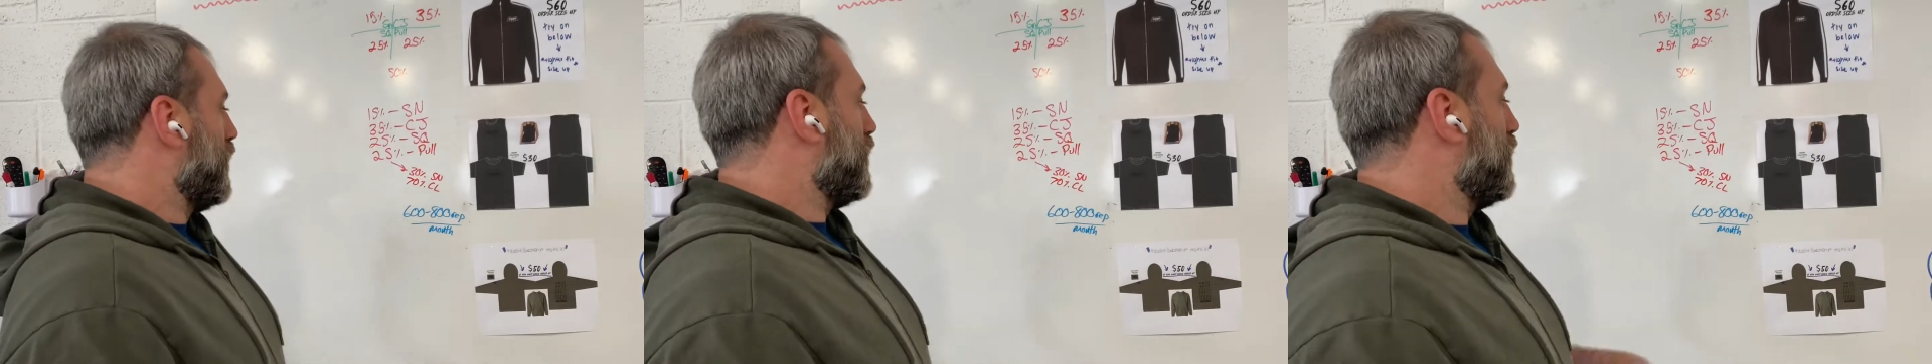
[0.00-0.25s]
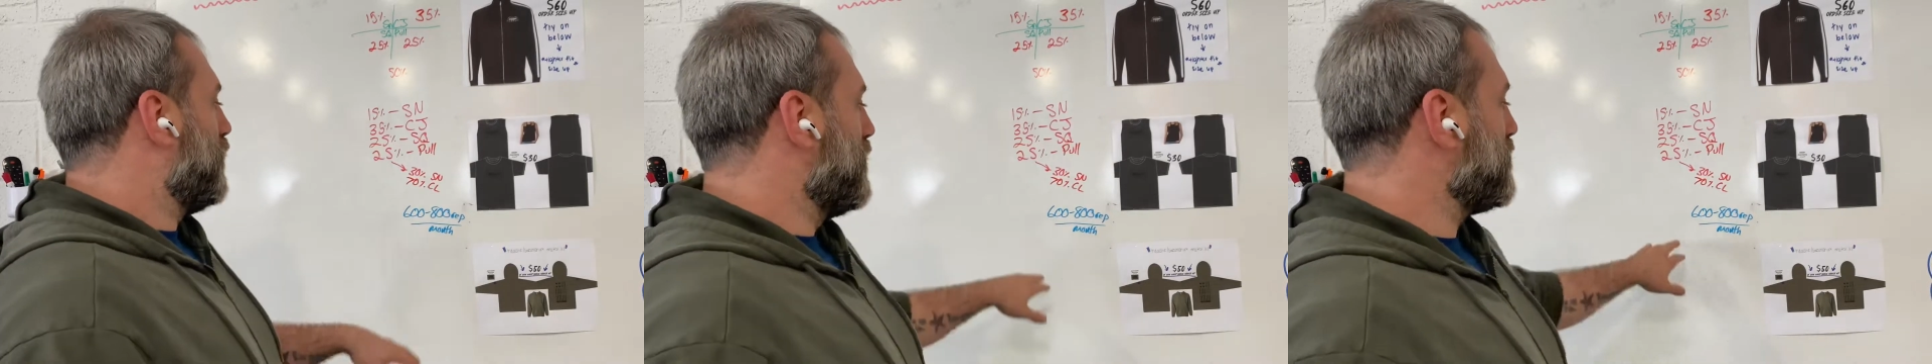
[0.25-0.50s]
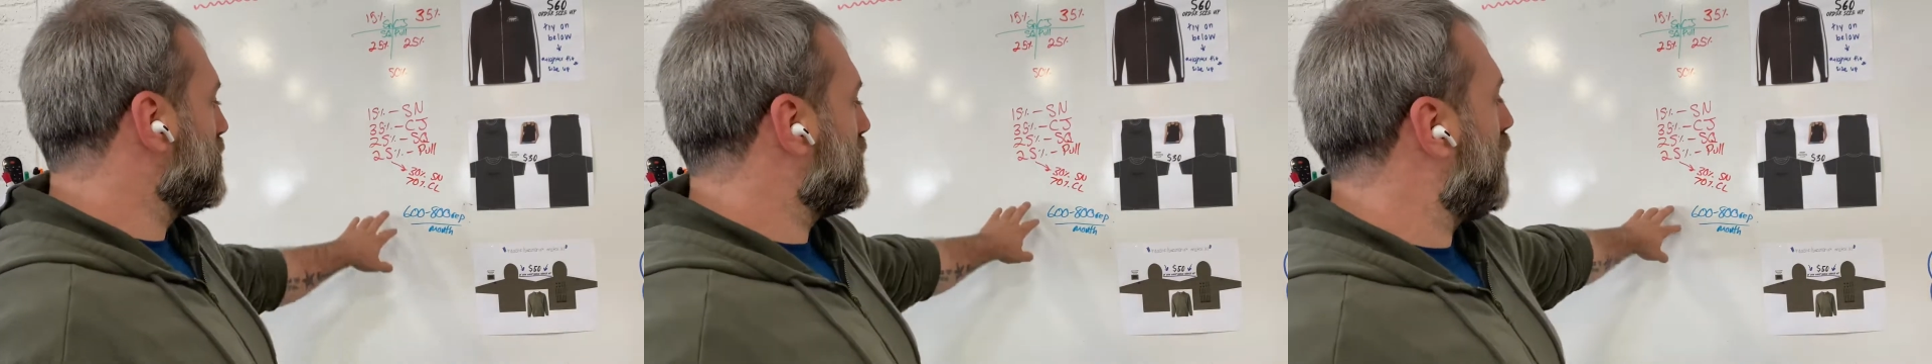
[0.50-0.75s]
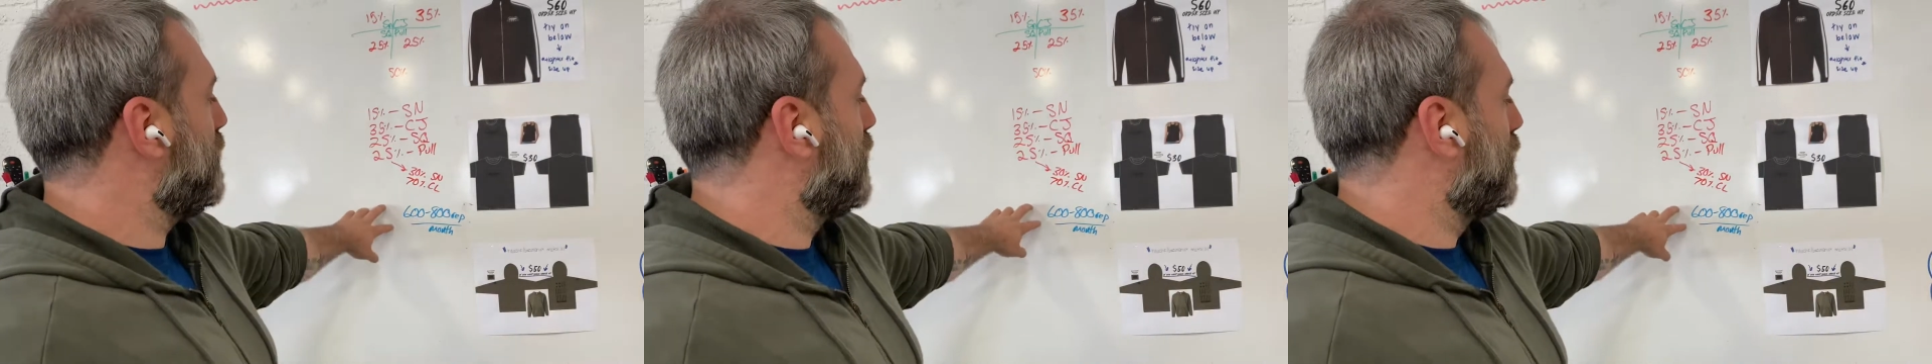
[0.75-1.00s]
This is
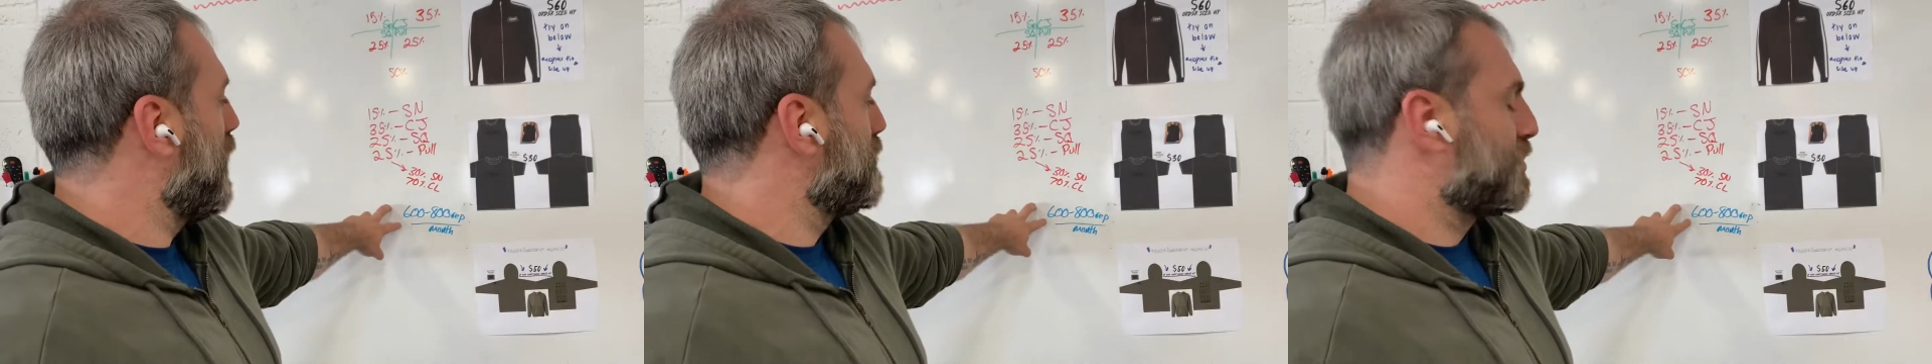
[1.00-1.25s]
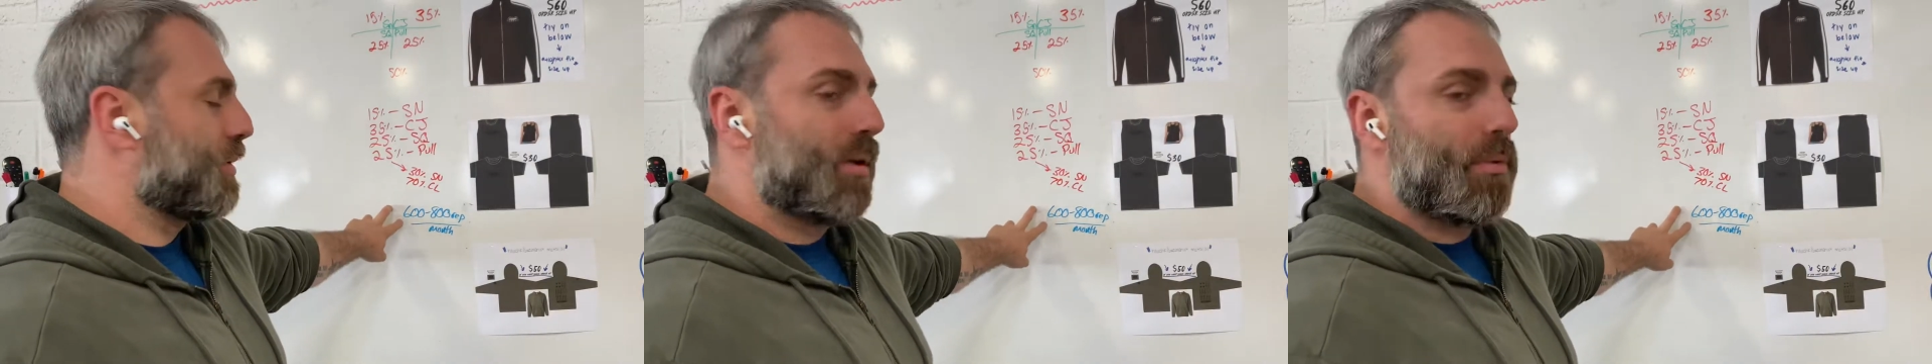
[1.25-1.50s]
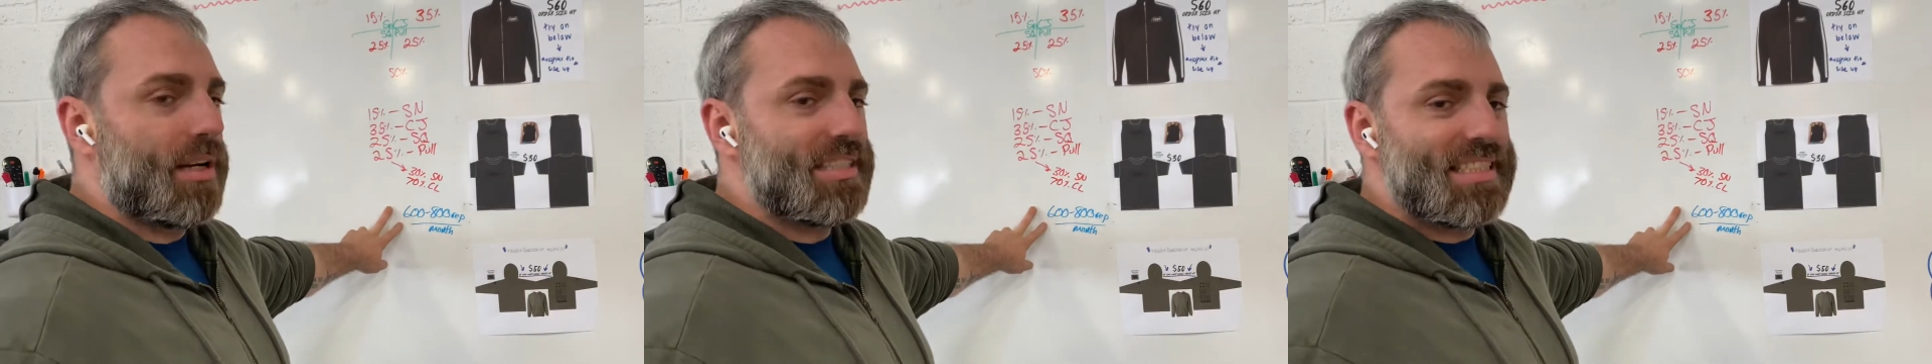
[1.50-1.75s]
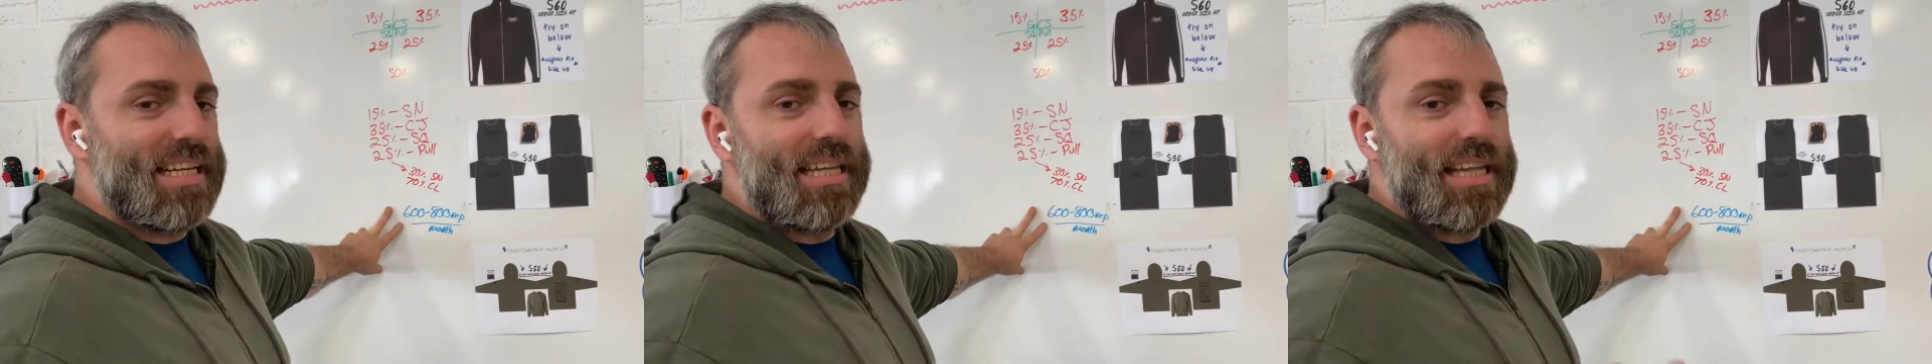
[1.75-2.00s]
how many reps we're gonna wanna
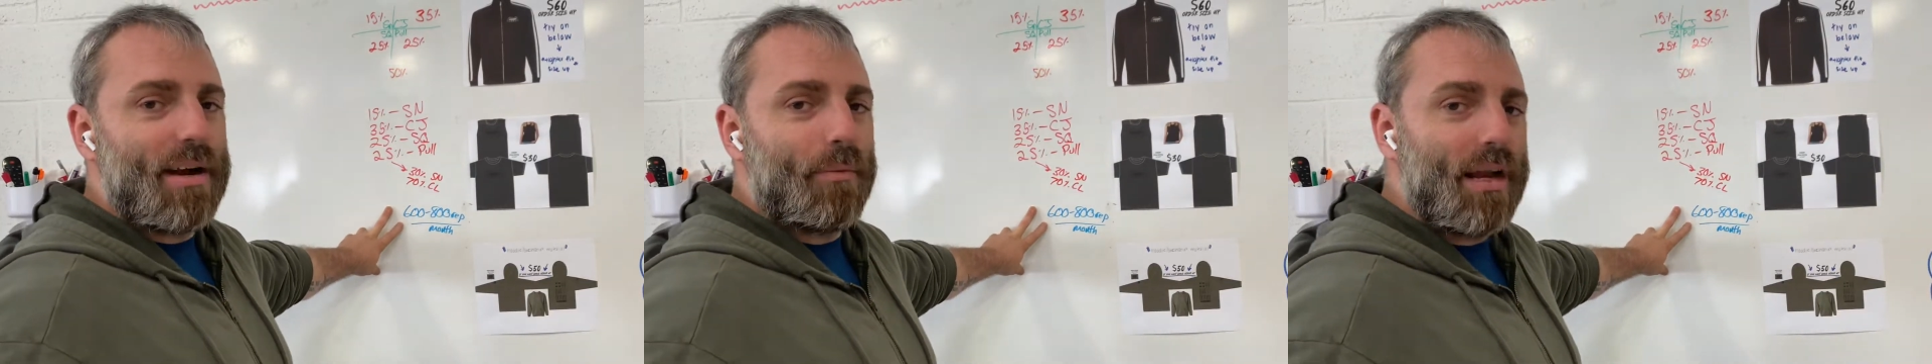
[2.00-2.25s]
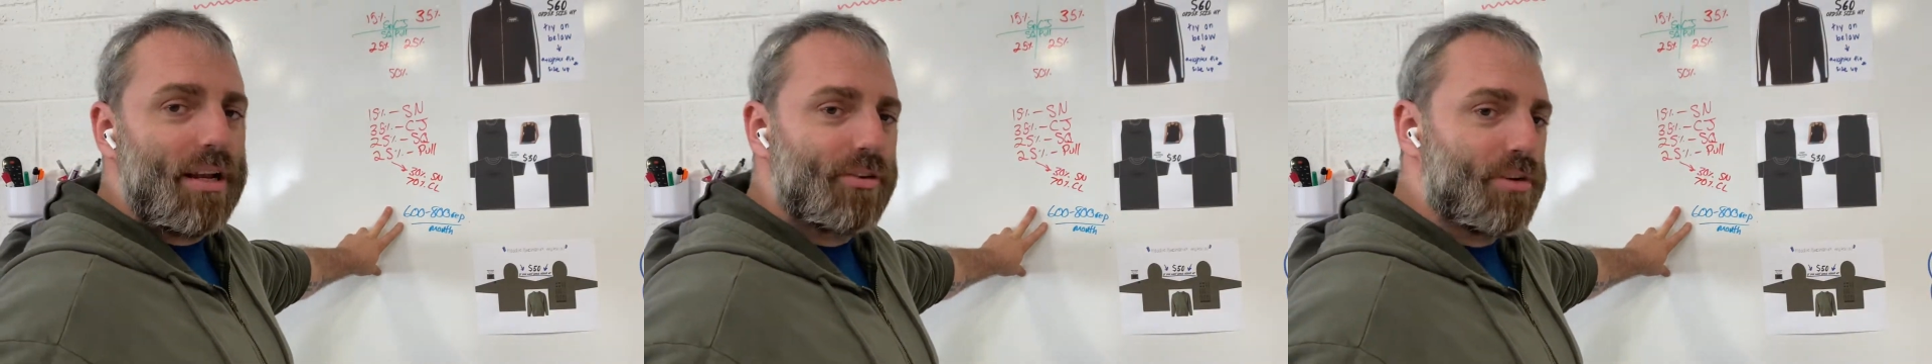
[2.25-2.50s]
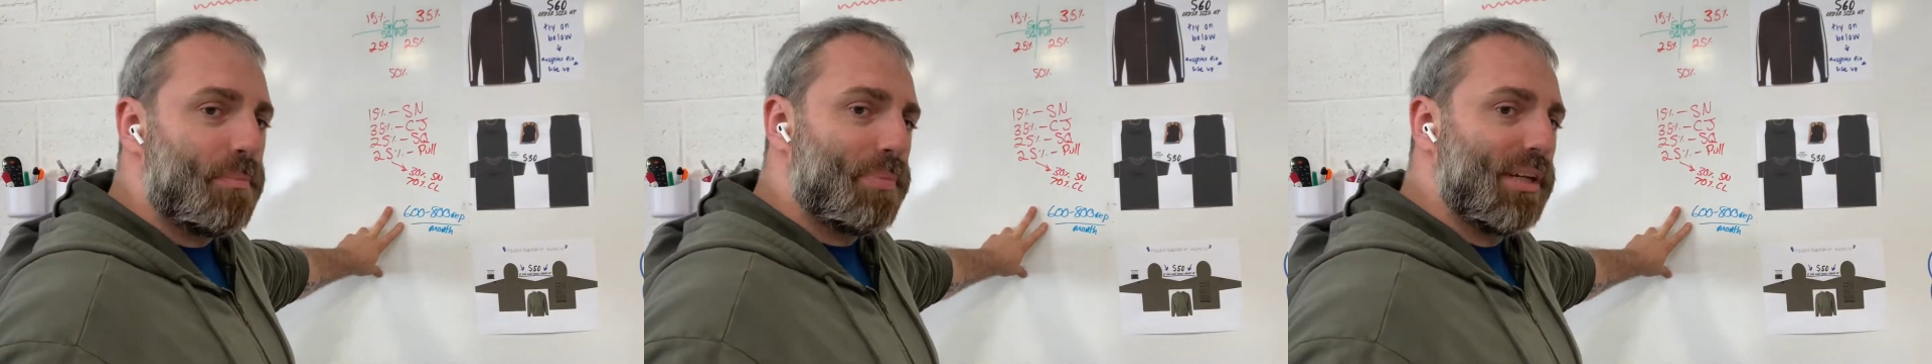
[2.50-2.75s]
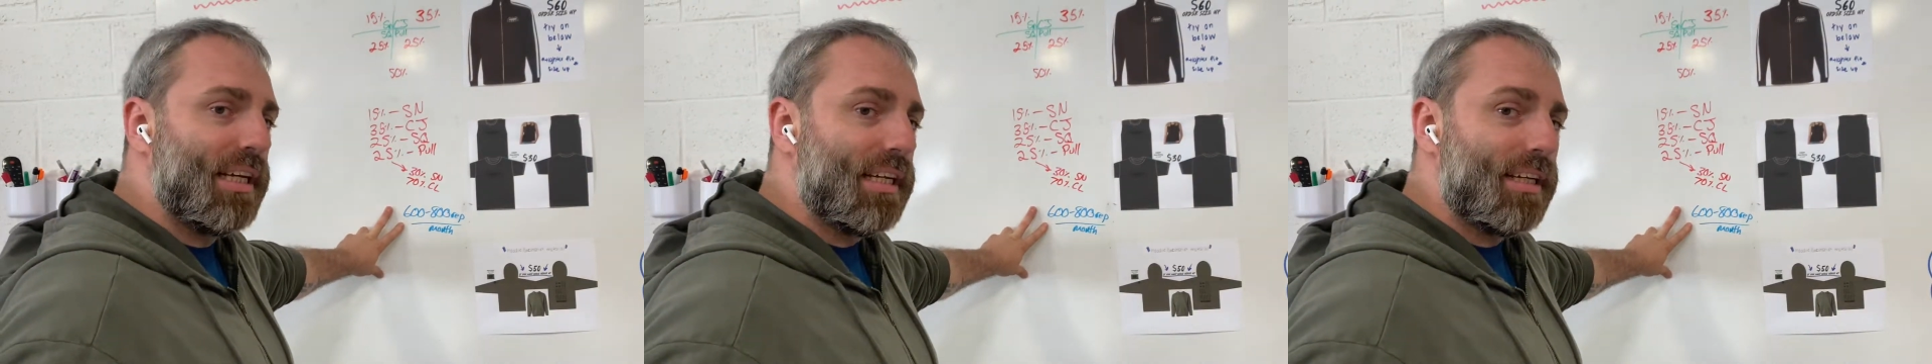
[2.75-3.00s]
see in that range
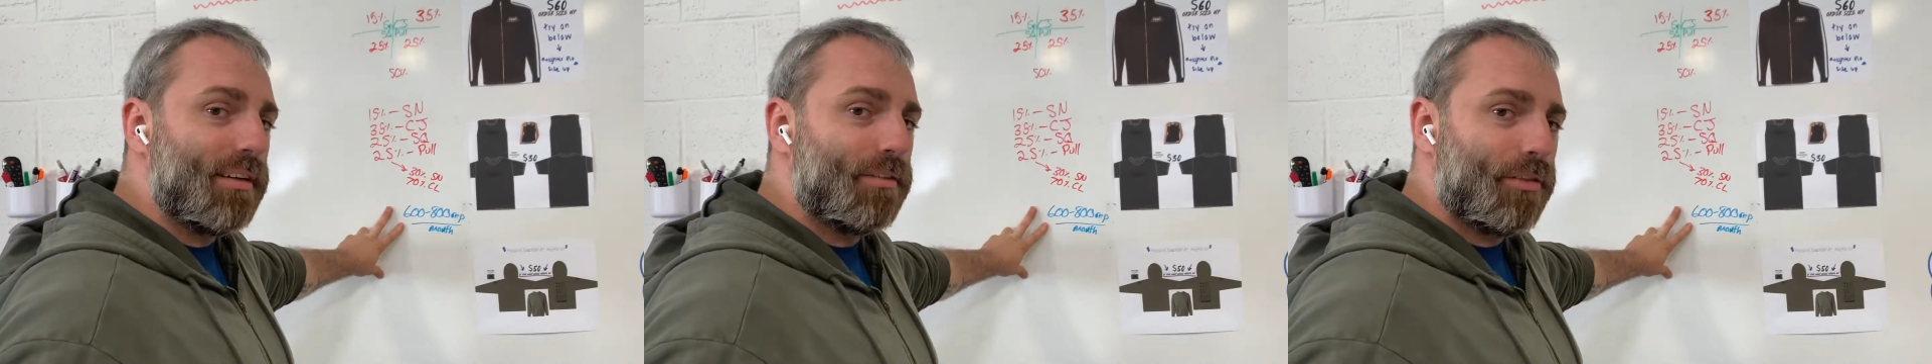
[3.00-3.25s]
completed